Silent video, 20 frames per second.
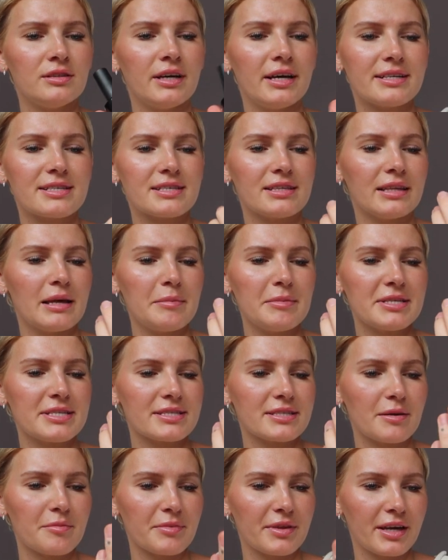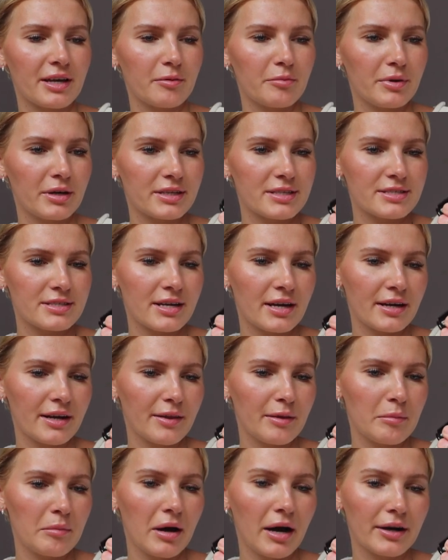it's lemon something, but it's not on
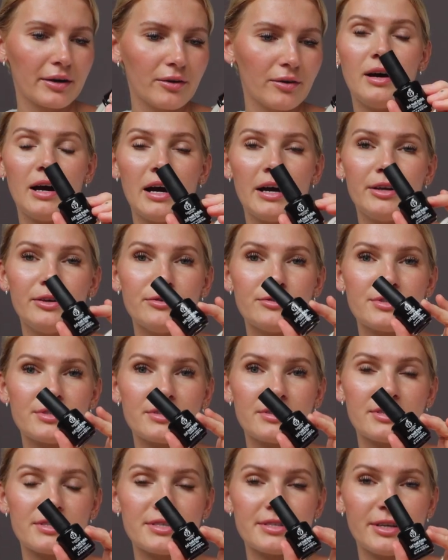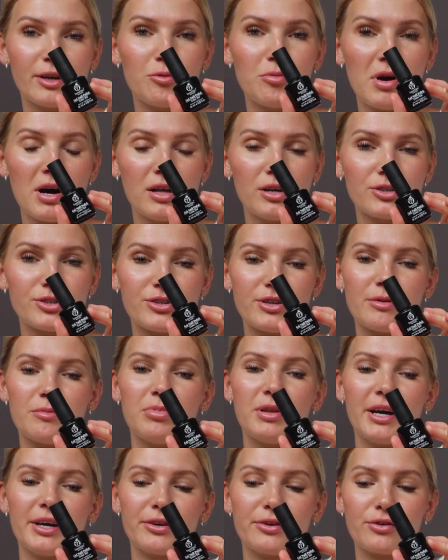the bottle. I used this nail polish and
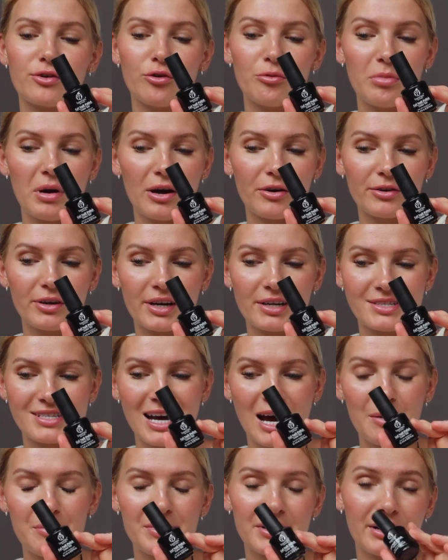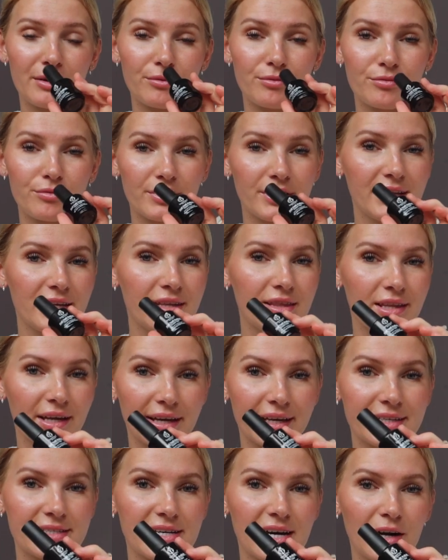applied chrome powder on top, and I really
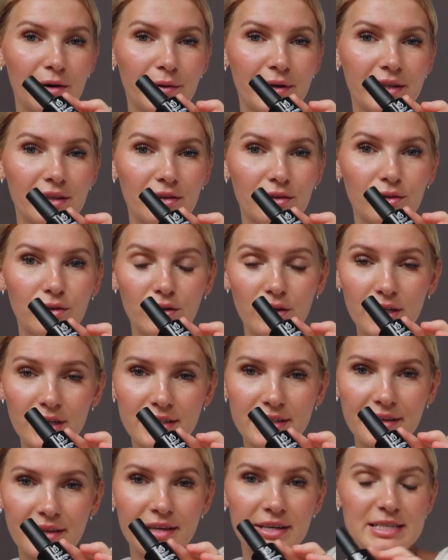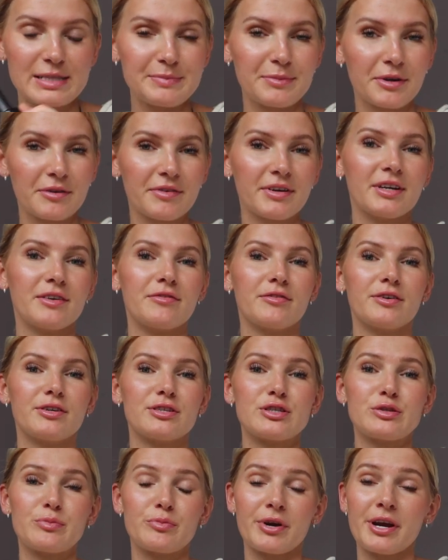liked how it looked. I think it's perfect for
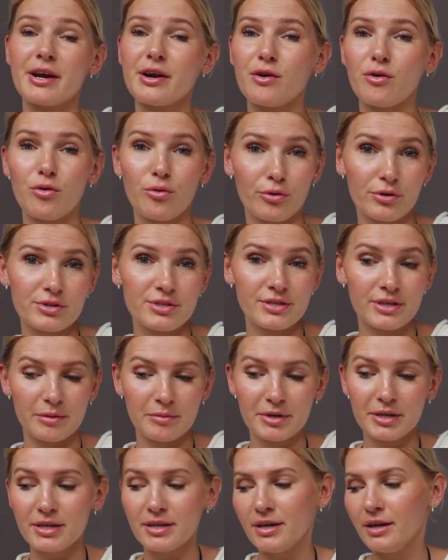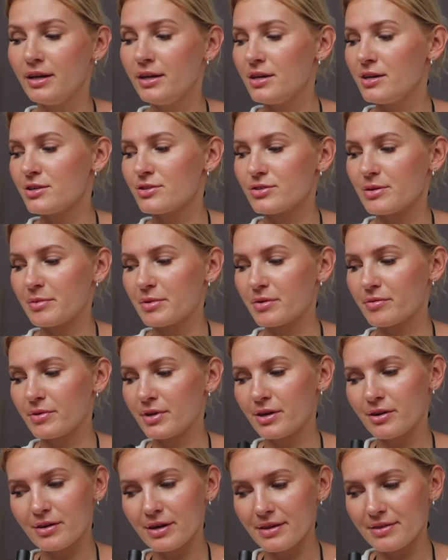spring or summer, so I'm going to
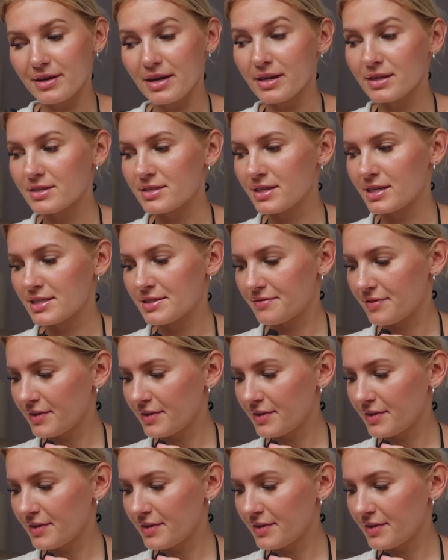recreate that in today's